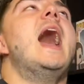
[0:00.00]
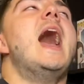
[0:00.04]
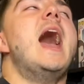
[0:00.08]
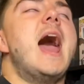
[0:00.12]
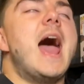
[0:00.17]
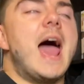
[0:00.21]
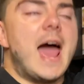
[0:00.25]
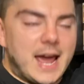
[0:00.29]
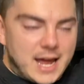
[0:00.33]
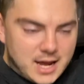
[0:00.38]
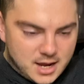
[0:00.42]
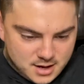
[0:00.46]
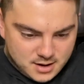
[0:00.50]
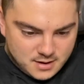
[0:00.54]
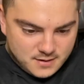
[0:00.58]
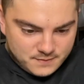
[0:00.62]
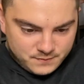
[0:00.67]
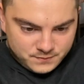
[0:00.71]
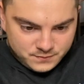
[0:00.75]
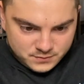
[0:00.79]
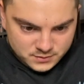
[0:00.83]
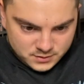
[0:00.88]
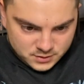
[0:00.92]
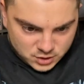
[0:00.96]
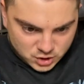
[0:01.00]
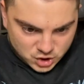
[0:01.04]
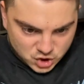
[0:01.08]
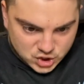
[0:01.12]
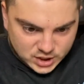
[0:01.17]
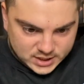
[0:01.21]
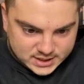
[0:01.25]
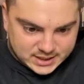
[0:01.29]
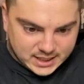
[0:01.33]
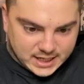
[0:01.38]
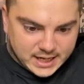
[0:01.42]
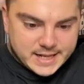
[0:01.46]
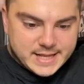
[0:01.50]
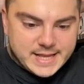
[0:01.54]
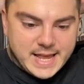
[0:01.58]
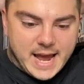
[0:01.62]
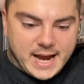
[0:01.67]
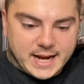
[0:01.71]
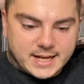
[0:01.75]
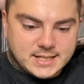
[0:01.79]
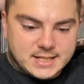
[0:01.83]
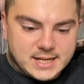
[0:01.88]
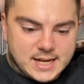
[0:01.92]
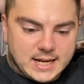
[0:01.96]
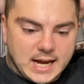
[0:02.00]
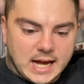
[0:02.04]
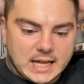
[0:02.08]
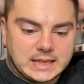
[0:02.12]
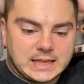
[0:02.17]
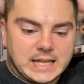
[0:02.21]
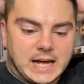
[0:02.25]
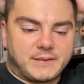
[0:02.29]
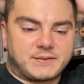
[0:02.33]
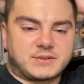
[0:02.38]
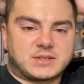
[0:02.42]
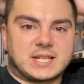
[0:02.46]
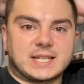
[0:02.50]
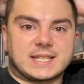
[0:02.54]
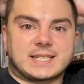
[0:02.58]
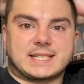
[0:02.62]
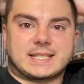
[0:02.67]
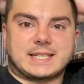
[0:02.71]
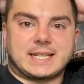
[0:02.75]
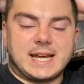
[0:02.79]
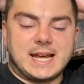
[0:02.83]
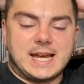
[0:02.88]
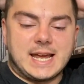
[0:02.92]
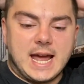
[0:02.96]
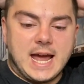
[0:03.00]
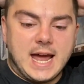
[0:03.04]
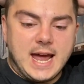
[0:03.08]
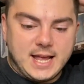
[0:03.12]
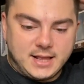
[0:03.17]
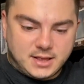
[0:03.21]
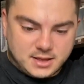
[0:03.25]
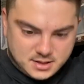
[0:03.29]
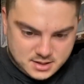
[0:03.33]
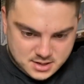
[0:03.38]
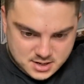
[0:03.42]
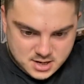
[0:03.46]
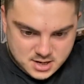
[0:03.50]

Okay! Shit's connecting. I love to see it.